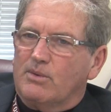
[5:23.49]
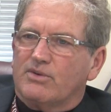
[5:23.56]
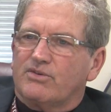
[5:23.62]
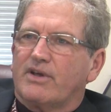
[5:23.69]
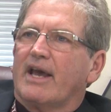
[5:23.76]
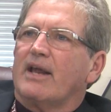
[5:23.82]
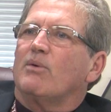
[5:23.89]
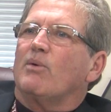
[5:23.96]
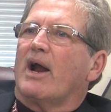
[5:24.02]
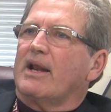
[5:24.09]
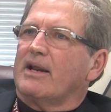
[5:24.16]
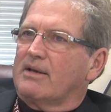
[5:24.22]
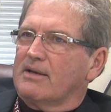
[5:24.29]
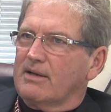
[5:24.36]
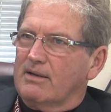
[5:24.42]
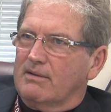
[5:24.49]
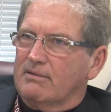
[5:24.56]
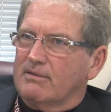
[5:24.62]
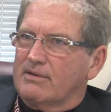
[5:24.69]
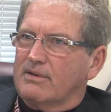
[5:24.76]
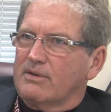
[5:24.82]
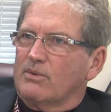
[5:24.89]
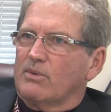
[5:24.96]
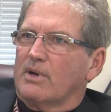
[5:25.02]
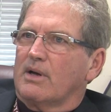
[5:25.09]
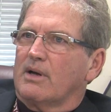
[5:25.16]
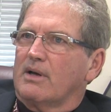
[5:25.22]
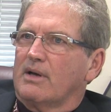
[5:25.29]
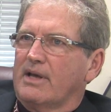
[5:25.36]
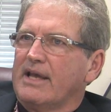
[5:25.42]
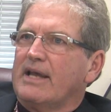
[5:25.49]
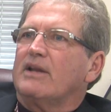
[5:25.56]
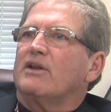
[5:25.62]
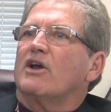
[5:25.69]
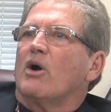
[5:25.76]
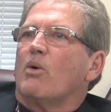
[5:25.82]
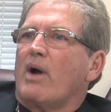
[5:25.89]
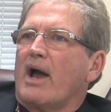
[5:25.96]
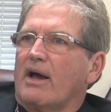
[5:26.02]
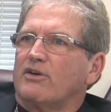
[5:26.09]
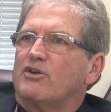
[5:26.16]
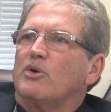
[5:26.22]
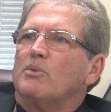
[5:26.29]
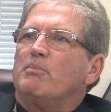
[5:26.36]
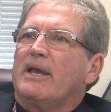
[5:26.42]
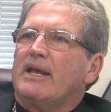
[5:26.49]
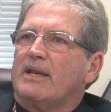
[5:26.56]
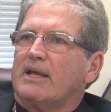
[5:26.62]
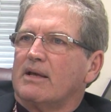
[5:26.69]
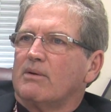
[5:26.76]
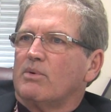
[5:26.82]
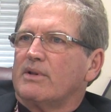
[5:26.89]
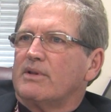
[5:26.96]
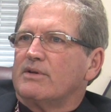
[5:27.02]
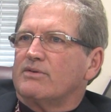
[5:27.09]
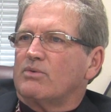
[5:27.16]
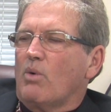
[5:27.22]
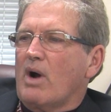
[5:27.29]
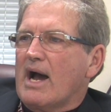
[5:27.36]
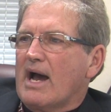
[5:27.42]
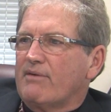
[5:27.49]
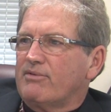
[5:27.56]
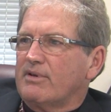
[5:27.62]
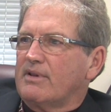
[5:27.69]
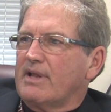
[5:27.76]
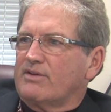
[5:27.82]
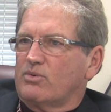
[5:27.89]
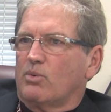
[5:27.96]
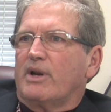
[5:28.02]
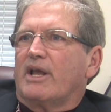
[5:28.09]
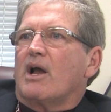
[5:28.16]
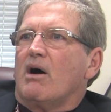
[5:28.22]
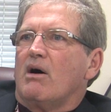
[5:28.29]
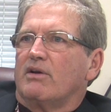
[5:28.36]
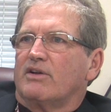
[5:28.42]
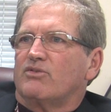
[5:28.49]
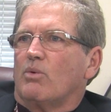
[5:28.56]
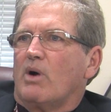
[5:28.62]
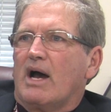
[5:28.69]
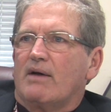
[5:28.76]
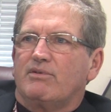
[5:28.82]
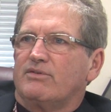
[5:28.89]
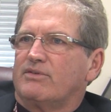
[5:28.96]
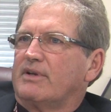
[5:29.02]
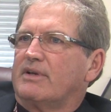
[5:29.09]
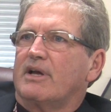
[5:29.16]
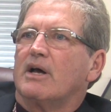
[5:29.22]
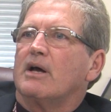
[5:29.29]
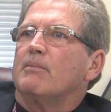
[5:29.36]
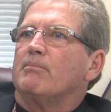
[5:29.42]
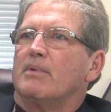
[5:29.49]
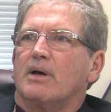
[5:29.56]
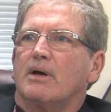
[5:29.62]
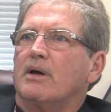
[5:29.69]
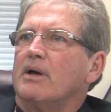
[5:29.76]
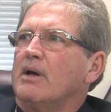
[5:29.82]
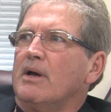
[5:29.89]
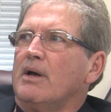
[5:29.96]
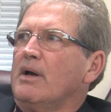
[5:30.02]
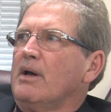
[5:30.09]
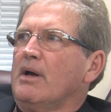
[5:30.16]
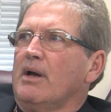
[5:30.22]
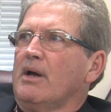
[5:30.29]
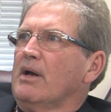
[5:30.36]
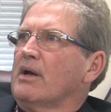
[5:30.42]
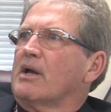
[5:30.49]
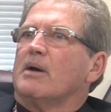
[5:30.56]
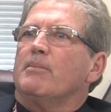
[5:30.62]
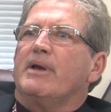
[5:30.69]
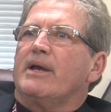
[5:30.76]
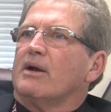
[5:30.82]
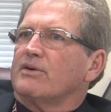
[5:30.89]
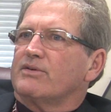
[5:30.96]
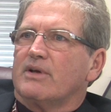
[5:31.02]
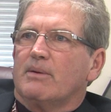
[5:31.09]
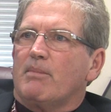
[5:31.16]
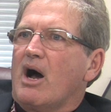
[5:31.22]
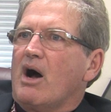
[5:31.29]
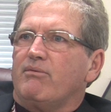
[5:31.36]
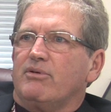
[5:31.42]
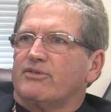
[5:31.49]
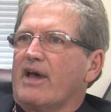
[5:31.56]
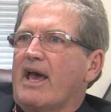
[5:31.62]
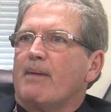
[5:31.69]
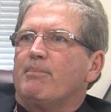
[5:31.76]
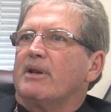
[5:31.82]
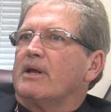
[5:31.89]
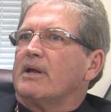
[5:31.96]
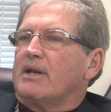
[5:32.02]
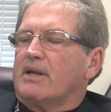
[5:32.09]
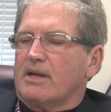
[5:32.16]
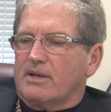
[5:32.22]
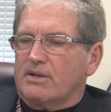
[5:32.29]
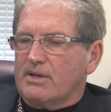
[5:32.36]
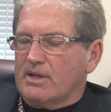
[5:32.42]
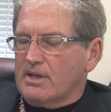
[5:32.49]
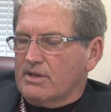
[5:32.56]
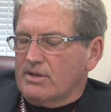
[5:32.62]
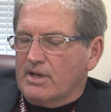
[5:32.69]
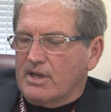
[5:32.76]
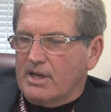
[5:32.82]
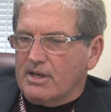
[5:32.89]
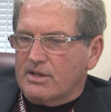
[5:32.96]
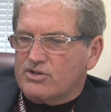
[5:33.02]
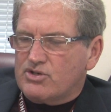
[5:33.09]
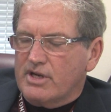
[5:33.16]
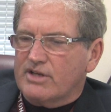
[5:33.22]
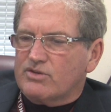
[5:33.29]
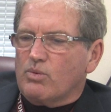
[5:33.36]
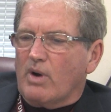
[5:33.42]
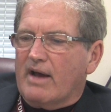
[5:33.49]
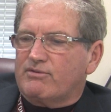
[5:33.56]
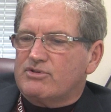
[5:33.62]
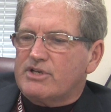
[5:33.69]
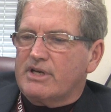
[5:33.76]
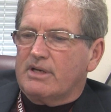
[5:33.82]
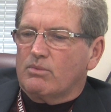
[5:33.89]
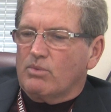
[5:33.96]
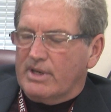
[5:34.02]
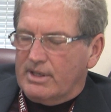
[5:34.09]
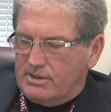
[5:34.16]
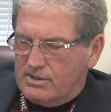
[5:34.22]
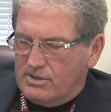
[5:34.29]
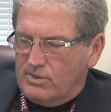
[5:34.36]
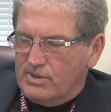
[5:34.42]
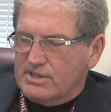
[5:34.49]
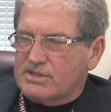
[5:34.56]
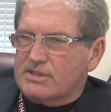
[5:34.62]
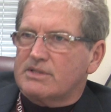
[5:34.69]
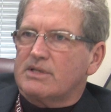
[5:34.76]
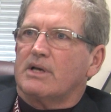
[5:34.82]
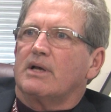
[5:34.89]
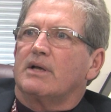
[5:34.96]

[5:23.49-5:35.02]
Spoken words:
was getting ready to eat and go out to a meeting with his wife, and that's when he called his wife and said, come here, something awful's happening, and his wife Jean went to his